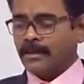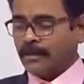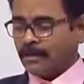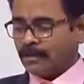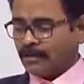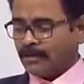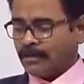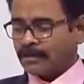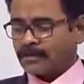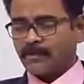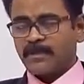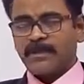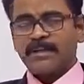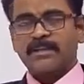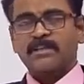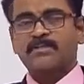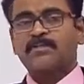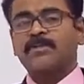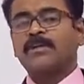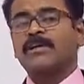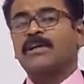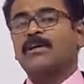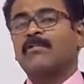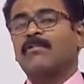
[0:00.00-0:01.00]

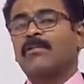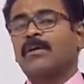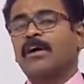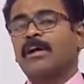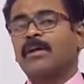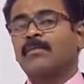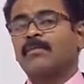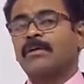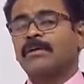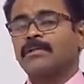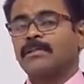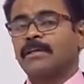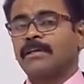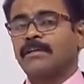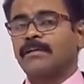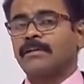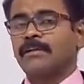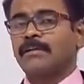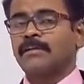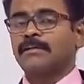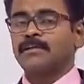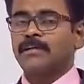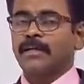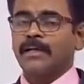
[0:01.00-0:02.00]
Displacement of column at
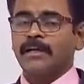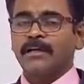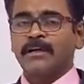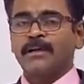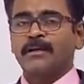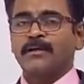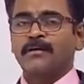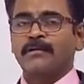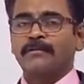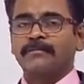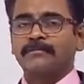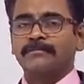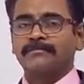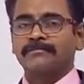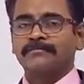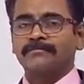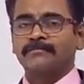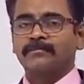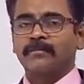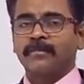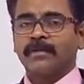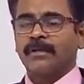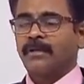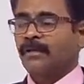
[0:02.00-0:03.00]
center is delta.
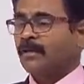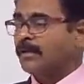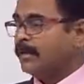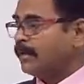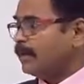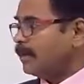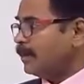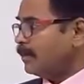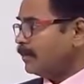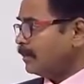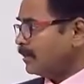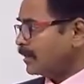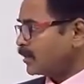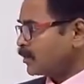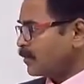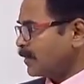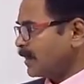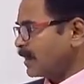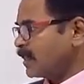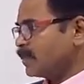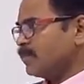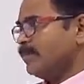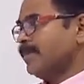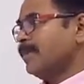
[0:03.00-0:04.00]

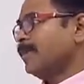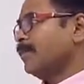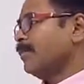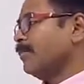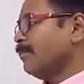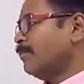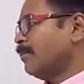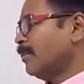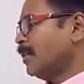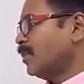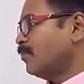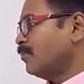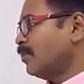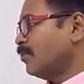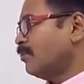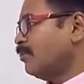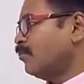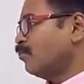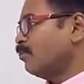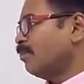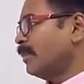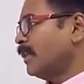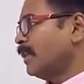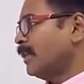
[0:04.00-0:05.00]
Displacement of column
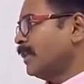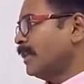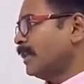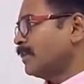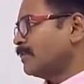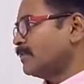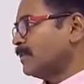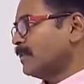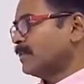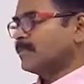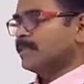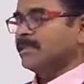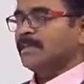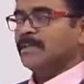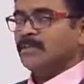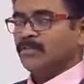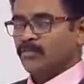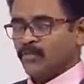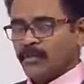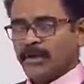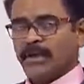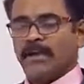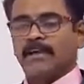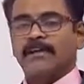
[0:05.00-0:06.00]
about plane x-axis is
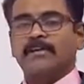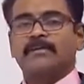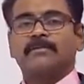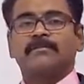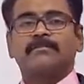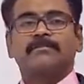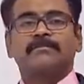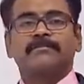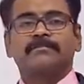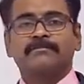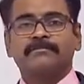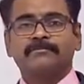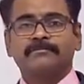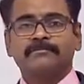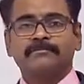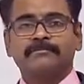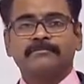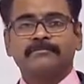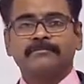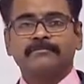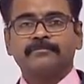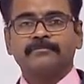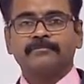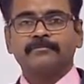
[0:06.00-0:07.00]
y.
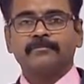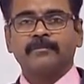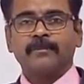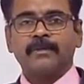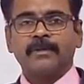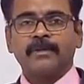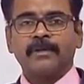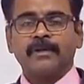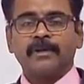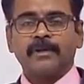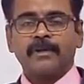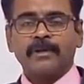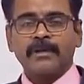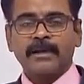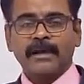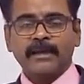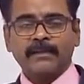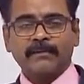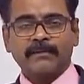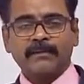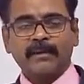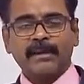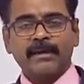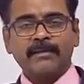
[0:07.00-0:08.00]
Here
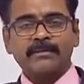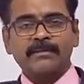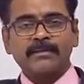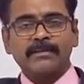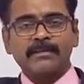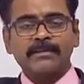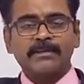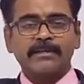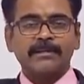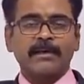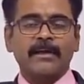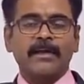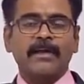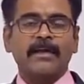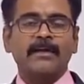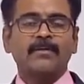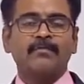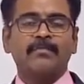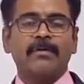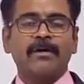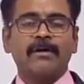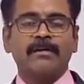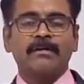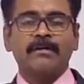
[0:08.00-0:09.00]
x-axis is aligned
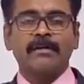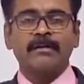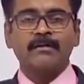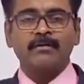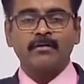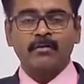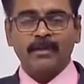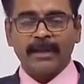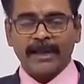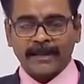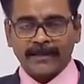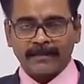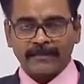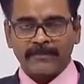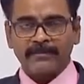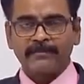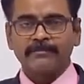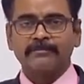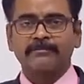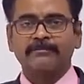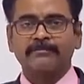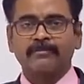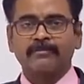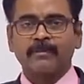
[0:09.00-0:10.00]
parallel to length.
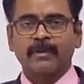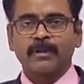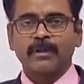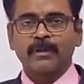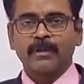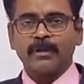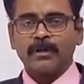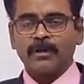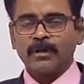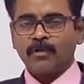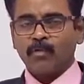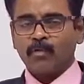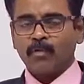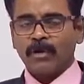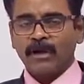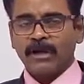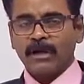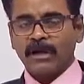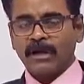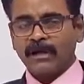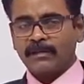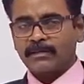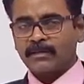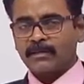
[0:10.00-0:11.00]

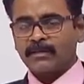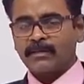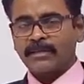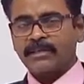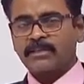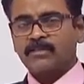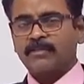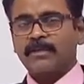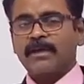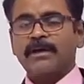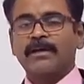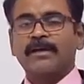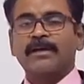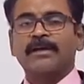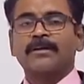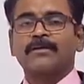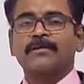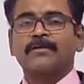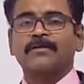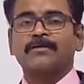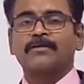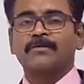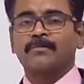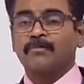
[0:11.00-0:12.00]
Y-axis is
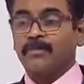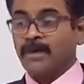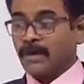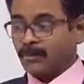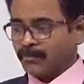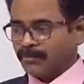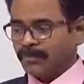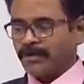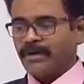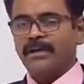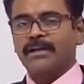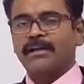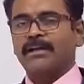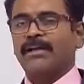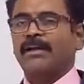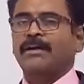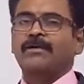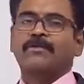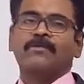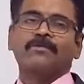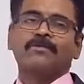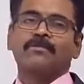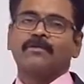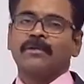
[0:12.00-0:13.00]
perpendicular
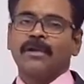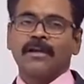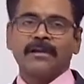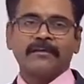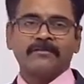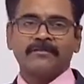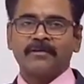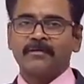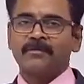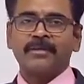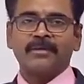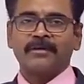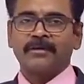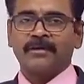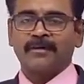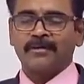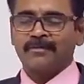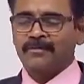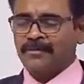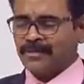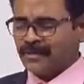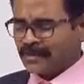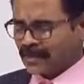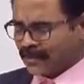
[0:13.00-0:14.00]
to length of the
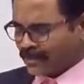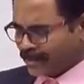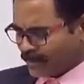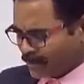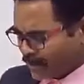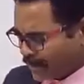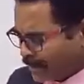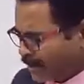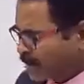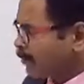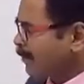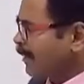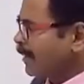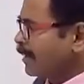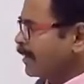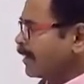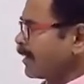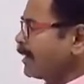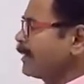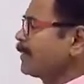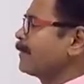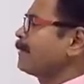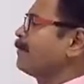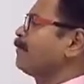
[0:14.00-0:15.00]
column. These are the things, man,
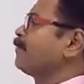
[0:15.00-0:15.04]
right?